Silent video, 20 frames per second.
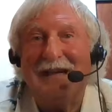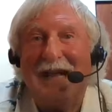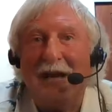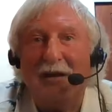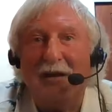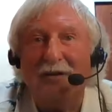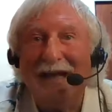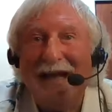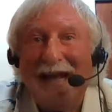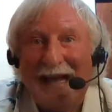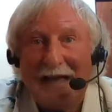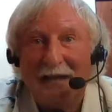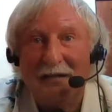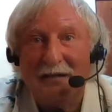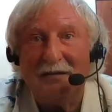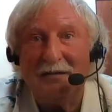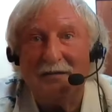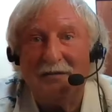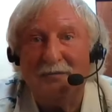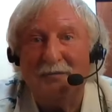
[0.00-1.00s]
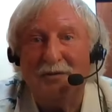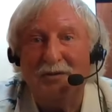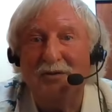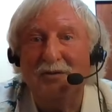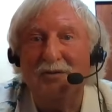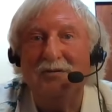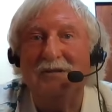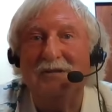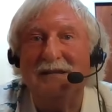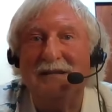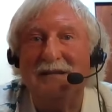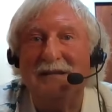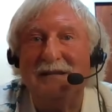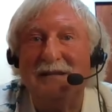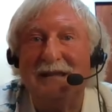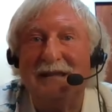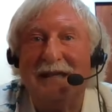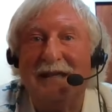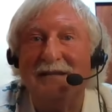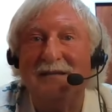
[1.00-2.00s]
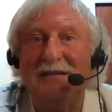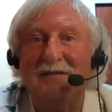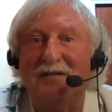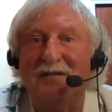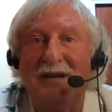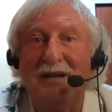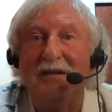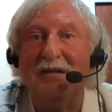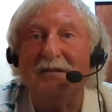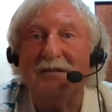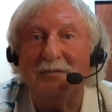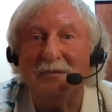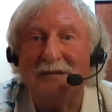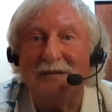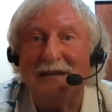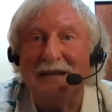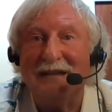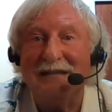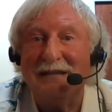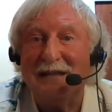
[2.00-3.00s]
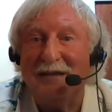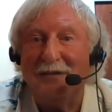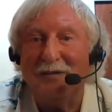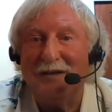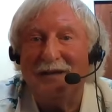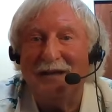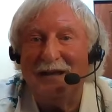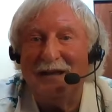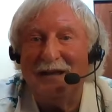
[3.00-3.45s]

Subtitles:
how do you handle her moods? And she said, I just feed her when she gets that way.